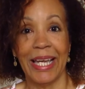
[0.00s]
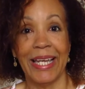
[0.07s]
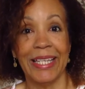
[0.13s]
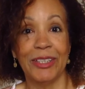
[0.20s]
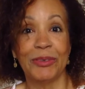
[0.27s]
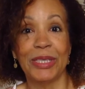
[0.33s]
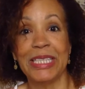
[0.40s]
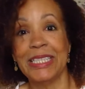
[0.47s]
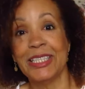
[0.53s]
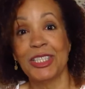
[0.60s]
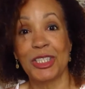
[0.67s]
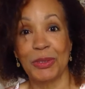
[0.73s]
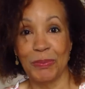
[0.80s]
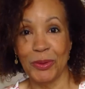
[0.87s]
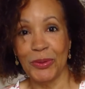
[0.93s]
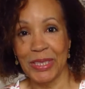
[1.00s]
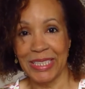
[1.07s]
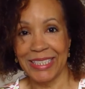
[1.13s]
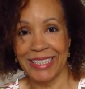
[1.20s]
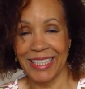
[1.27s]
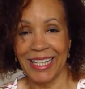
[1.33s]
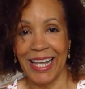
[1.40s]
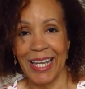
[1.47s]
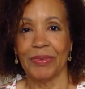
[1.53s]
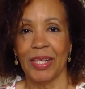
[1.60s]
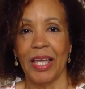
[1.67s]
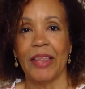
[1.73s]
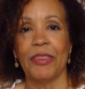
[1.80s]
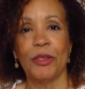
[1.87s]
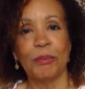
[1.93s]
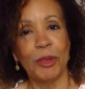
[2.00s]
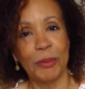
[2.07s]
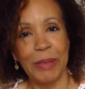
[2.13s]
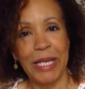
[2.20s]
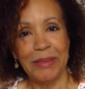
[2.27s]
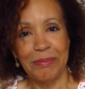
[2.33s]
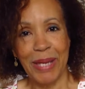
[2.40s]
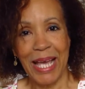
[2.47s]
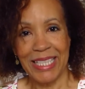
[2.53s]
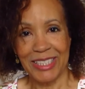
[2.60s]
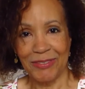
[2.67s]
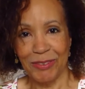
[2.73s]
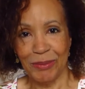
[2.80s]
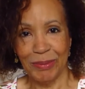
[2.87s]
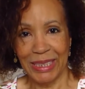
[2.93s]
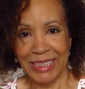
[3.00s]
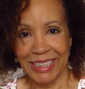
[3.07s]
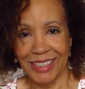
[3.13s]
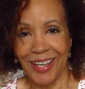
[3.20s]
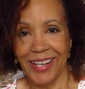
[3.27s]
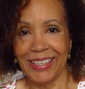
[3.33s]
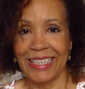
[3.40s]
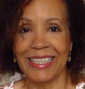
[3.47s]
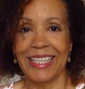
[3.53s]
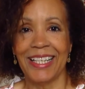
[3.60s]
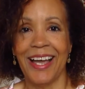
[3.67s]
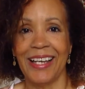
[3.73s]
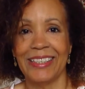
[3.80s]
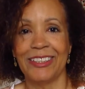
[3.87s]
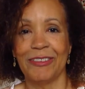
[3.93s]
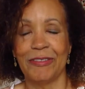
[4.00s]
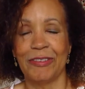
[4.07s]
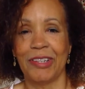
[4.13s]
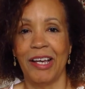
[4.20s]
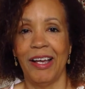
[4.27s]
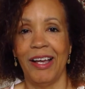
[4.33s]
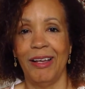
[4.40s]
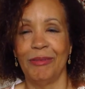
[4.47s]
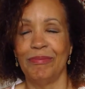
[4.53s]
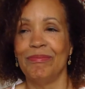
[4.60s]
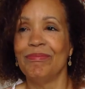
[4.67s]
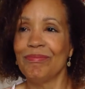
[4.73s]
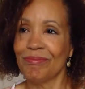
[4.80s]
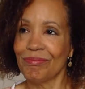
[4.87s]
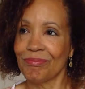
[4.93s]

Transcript: a green smoothie today. The Mermaid Mask from Leahlani kind of um,